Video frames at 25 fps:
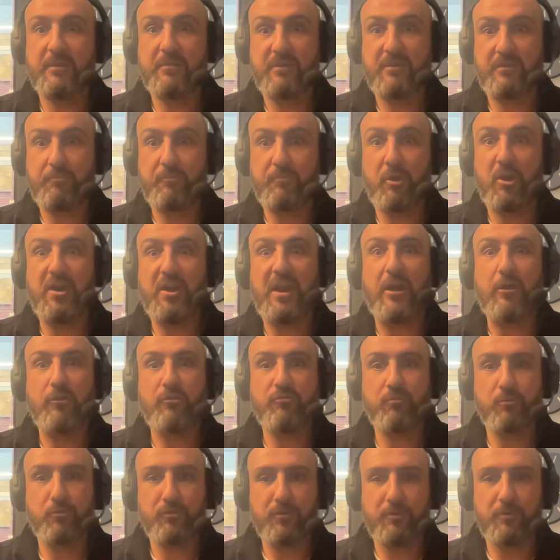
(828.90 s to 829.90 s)
put an
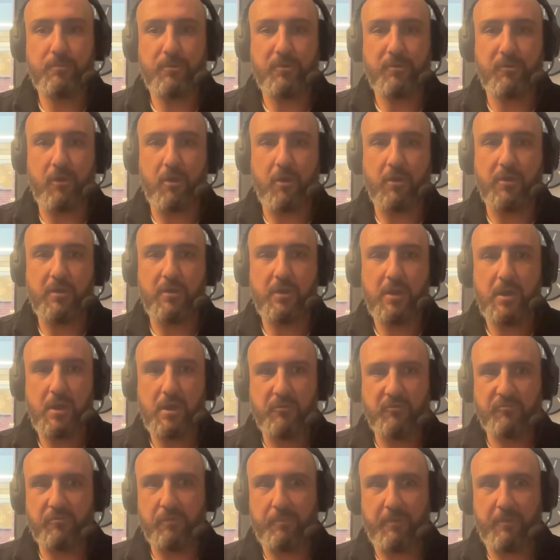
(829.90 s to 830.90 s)
actual number on.
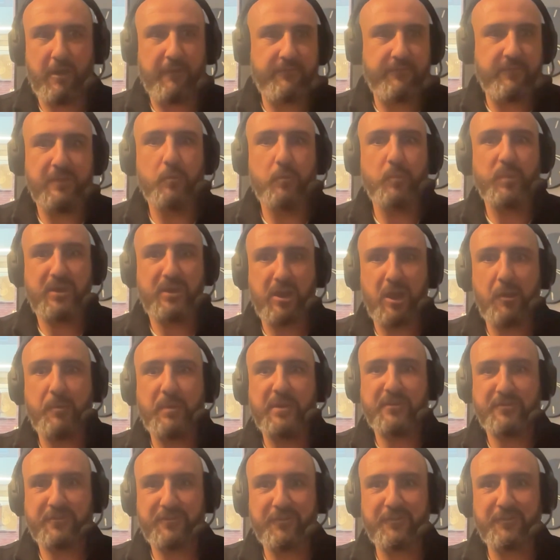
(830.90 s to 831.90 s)
Apart from that, we know
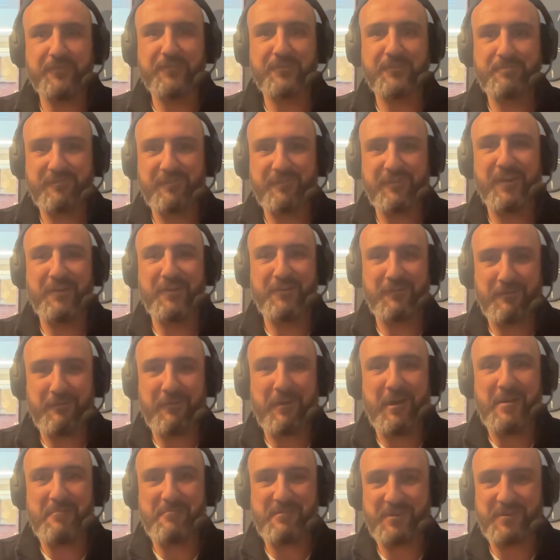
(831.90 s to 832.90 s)
it does provide
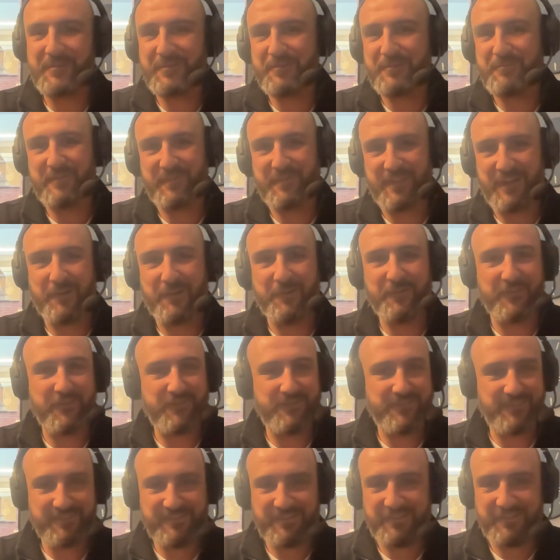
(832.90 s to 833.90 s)
ROI, because without
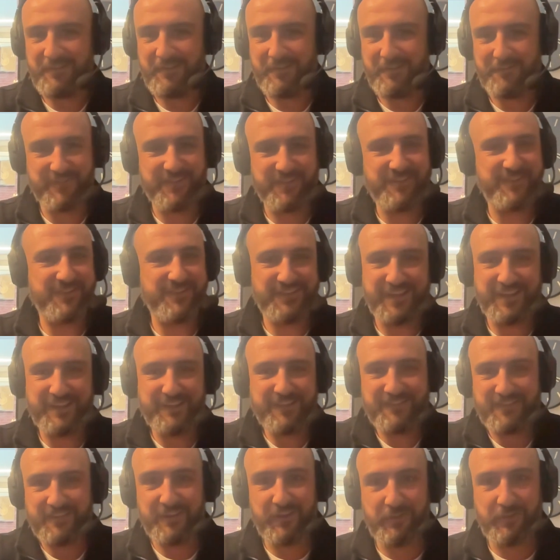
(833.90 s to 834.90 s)
the coverage and
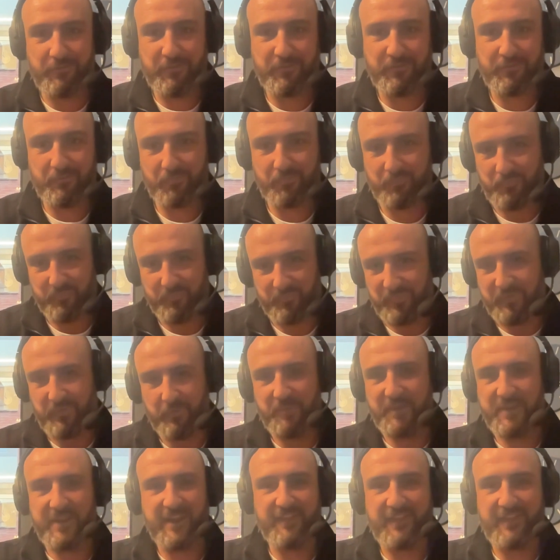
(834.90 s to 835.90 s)
links, then you
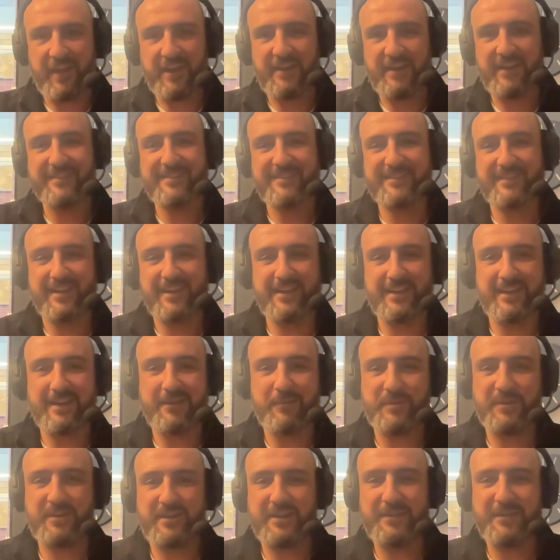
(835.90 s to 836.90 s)
would hit that glass ceiling,
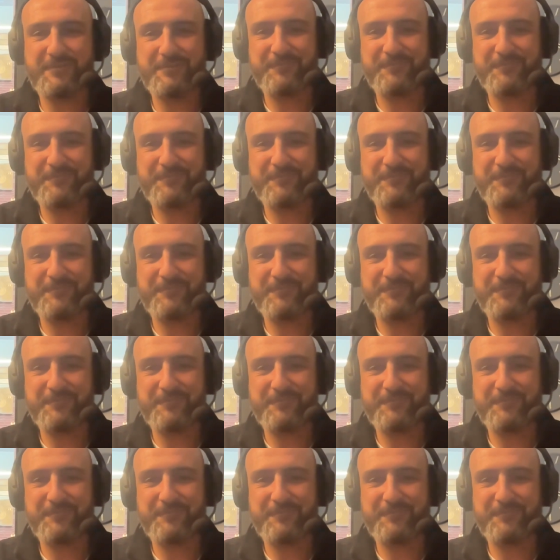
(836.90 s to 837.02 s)
wouldn't you?